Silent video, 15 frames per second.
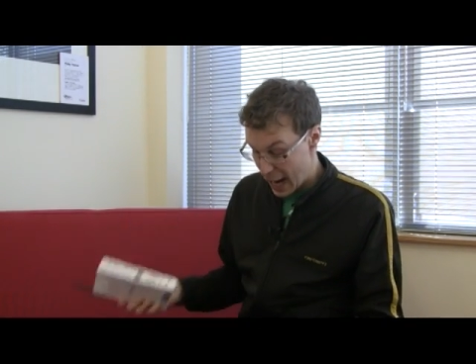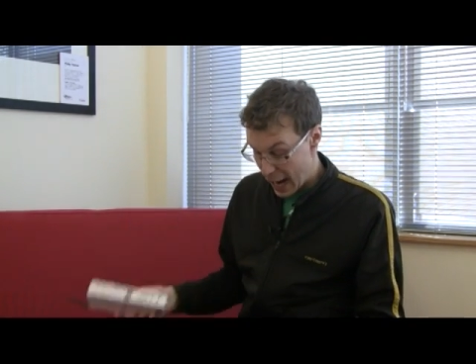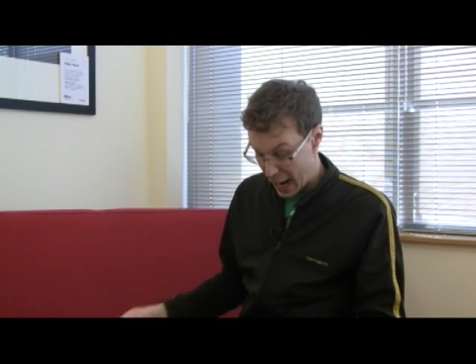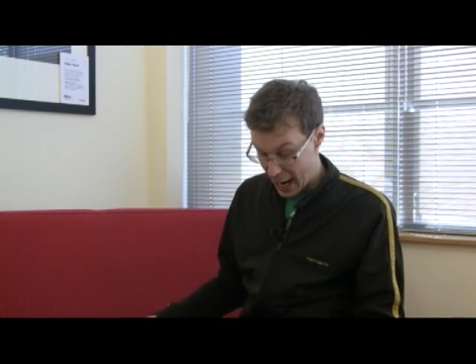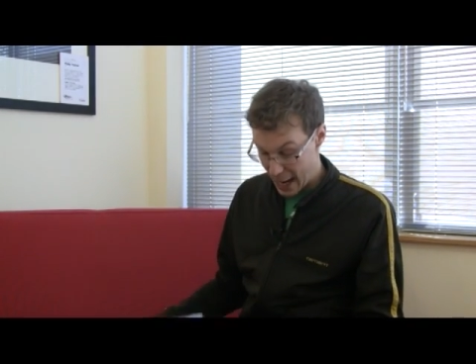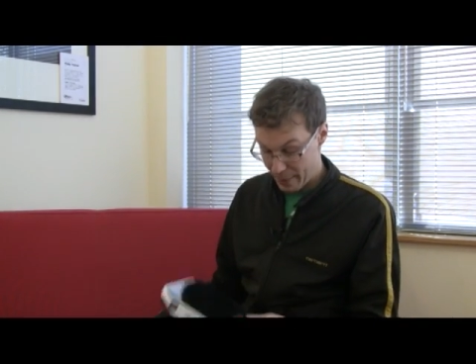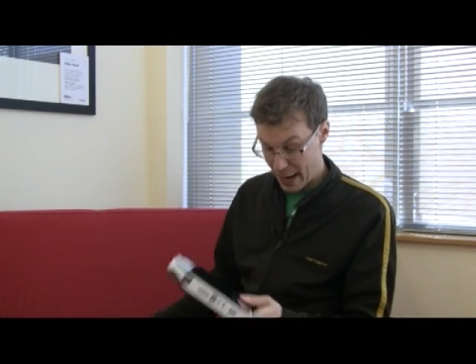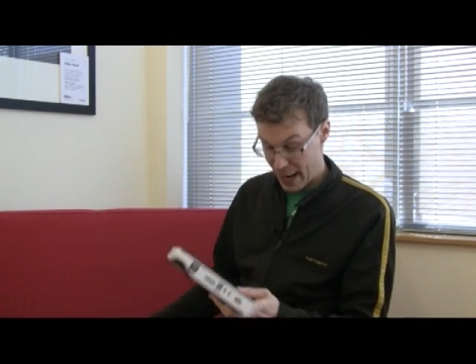
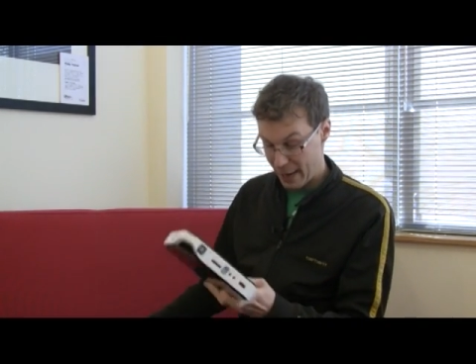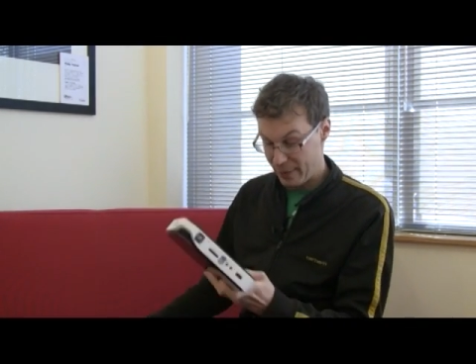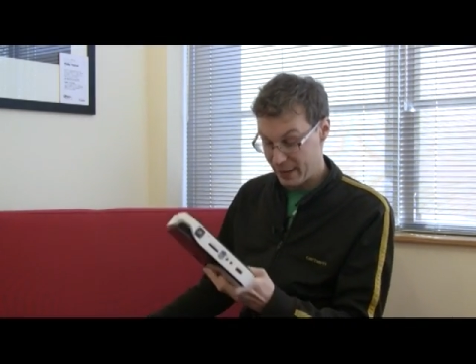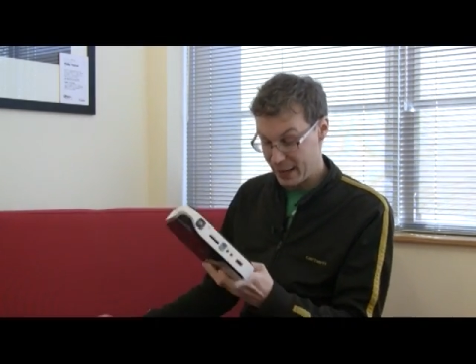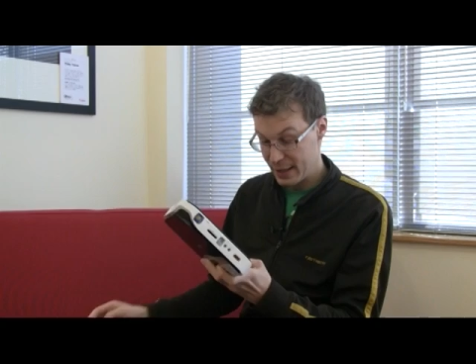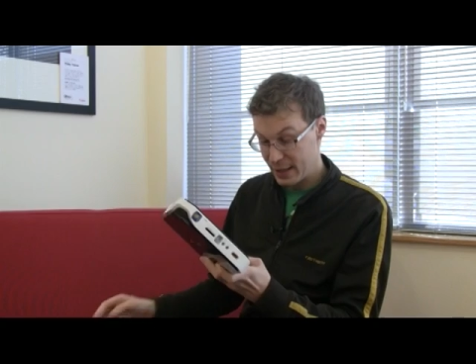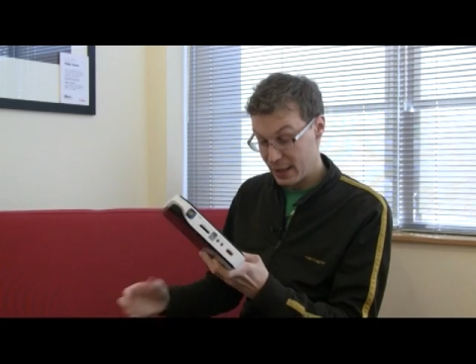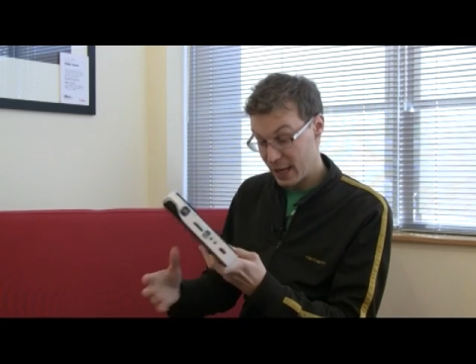And
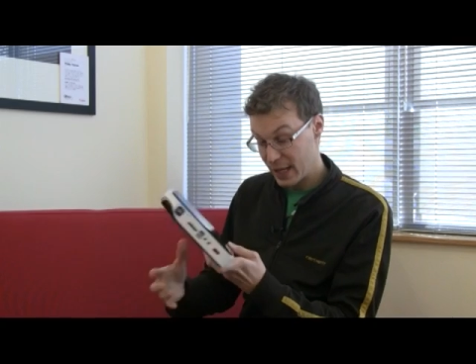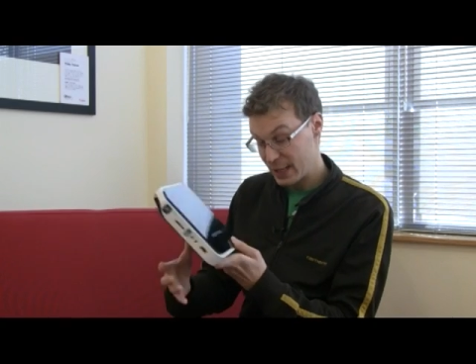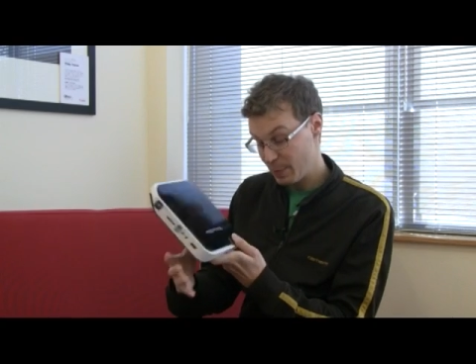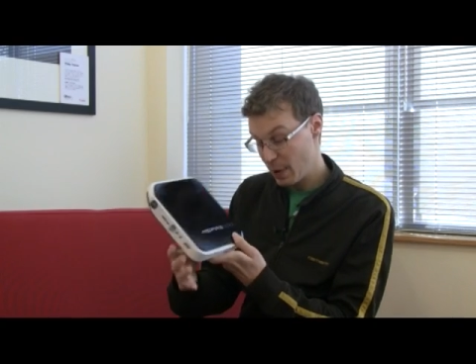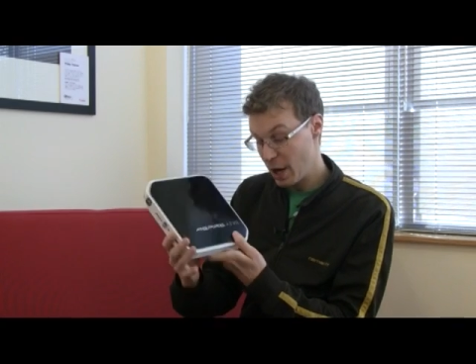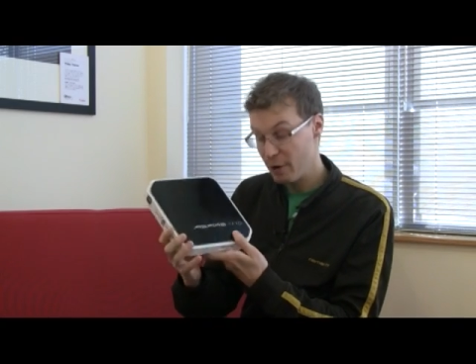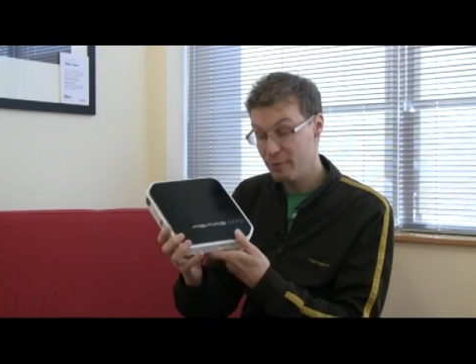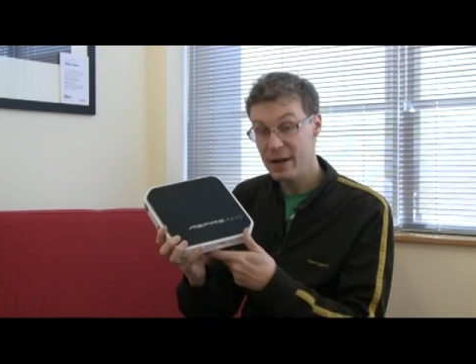the
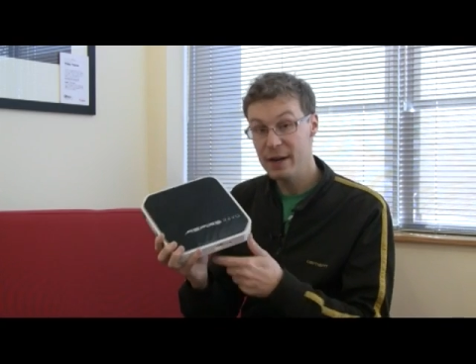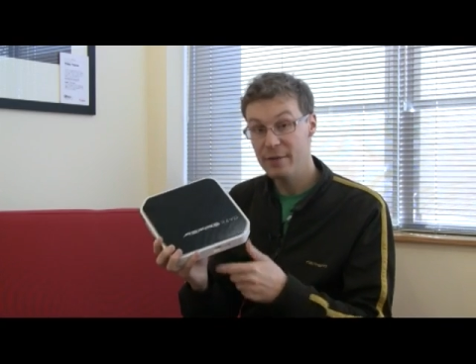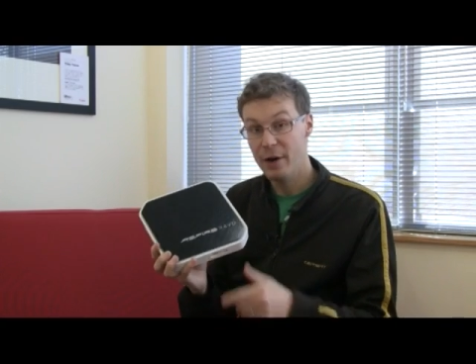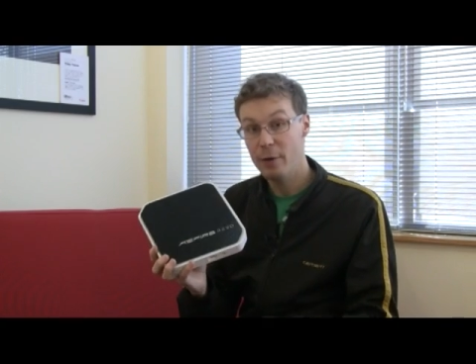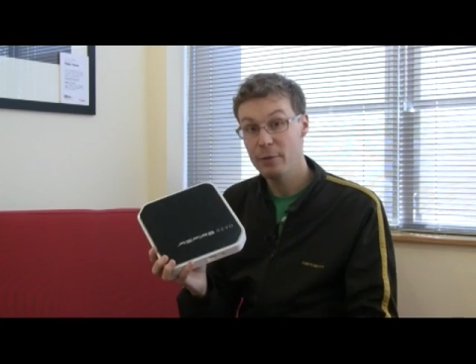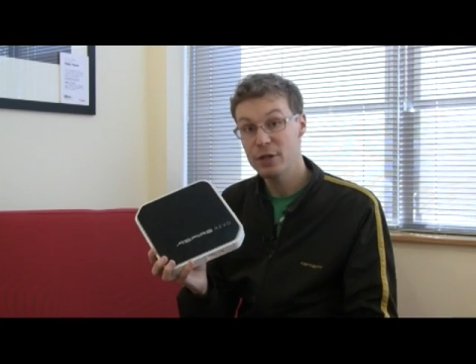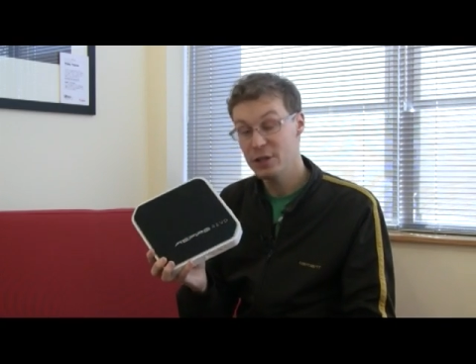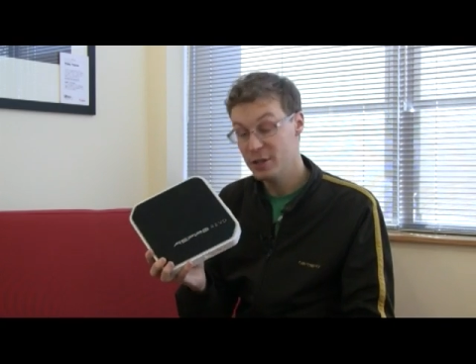Aspire
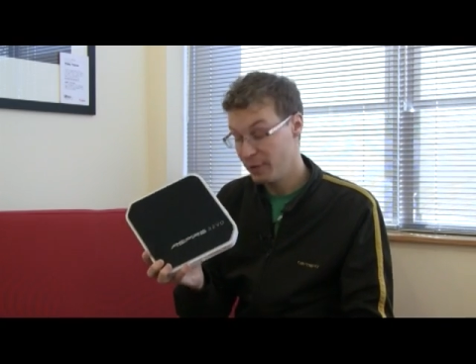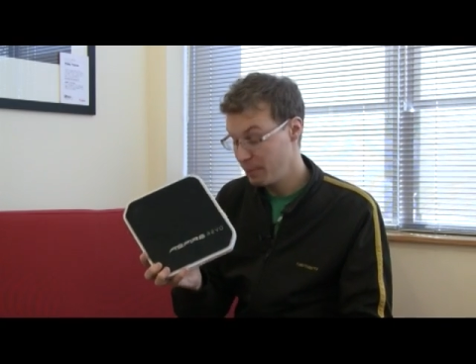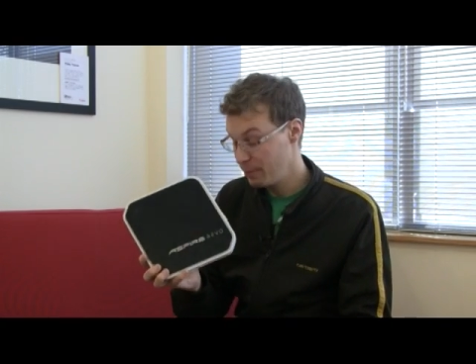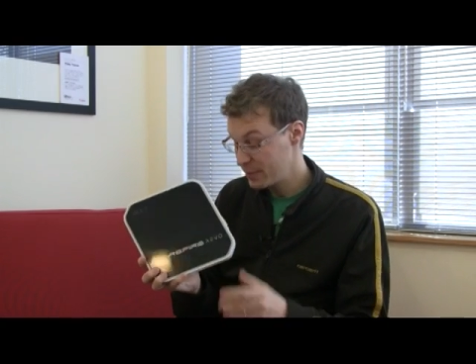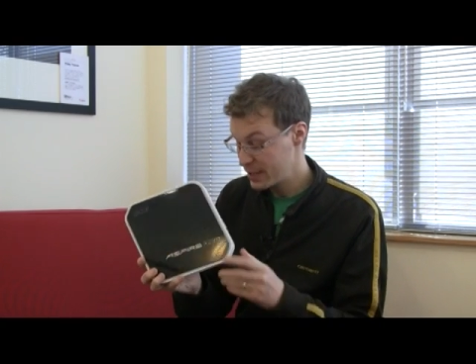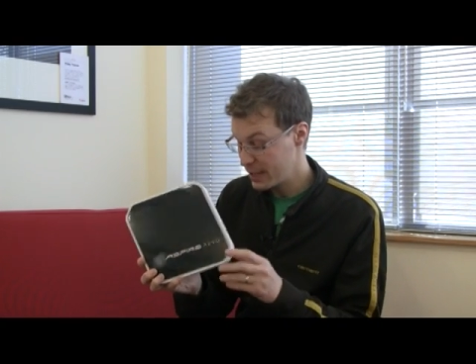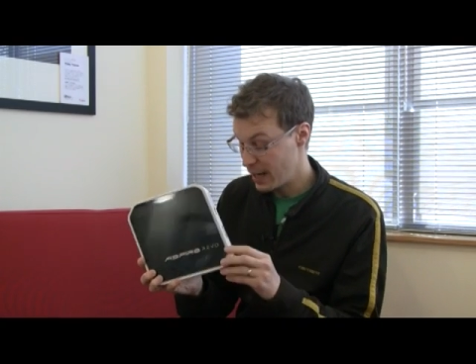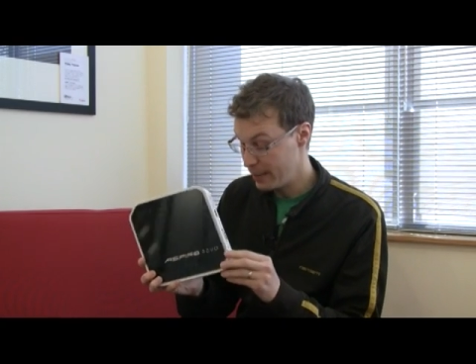Revo, which is of
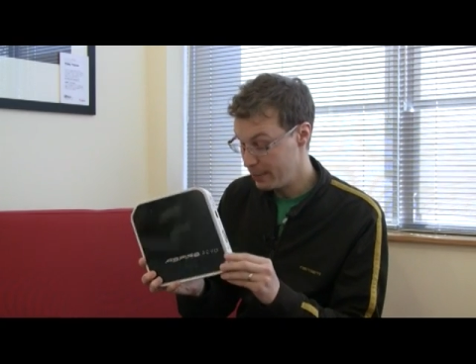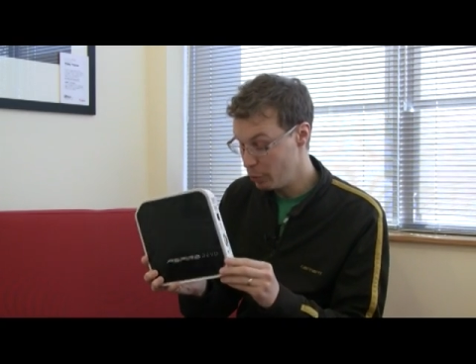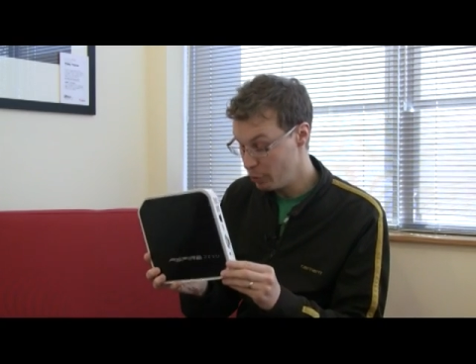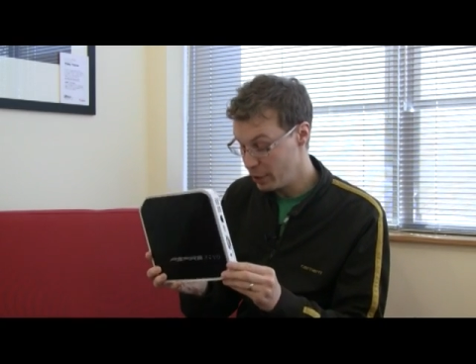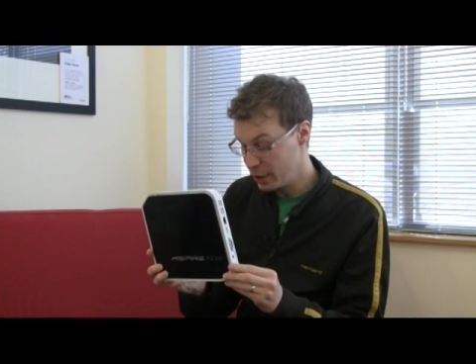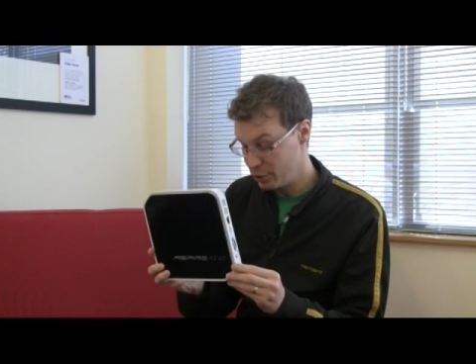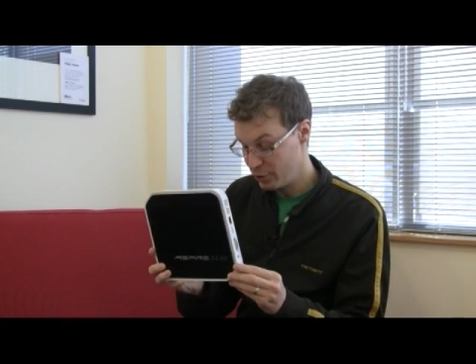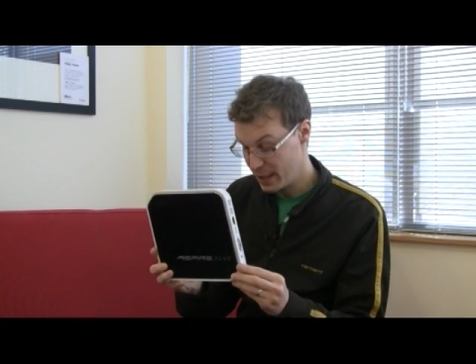slightly
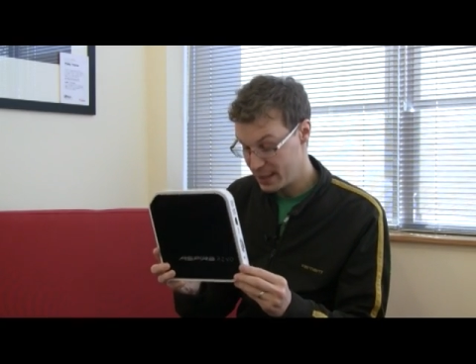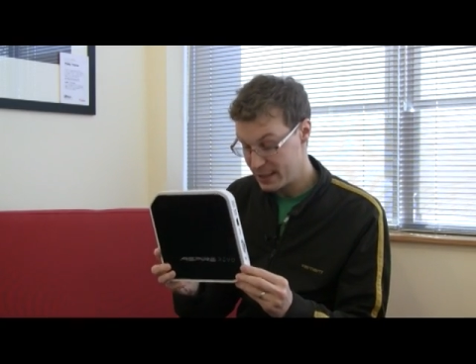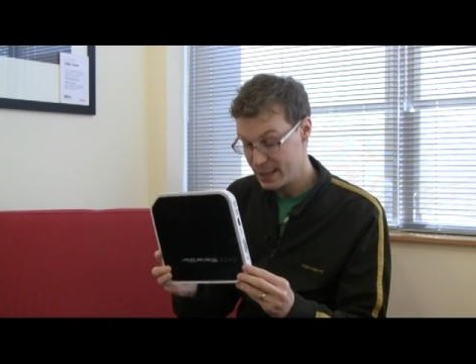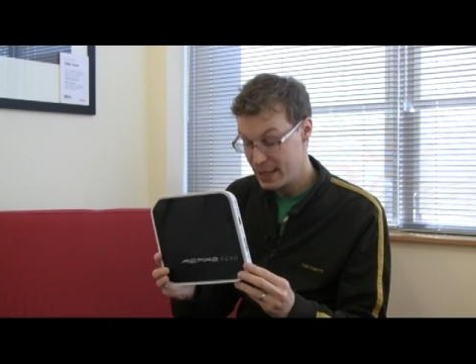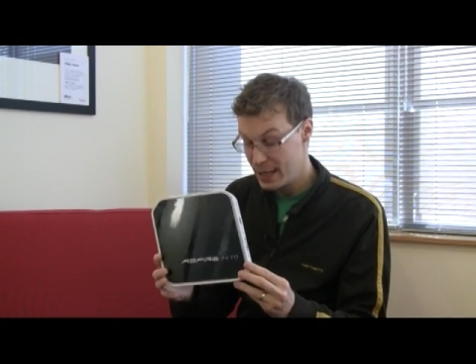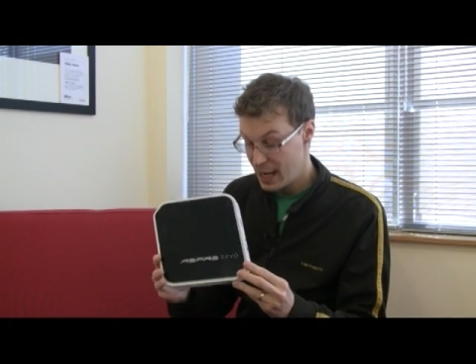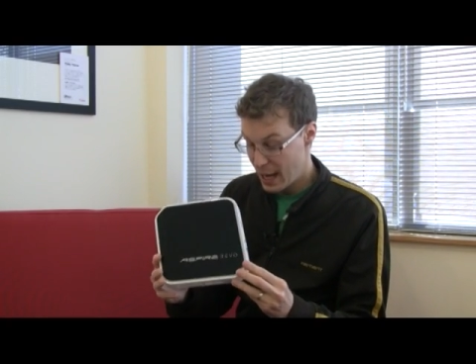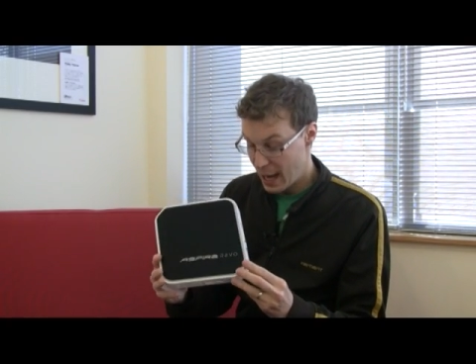more interest,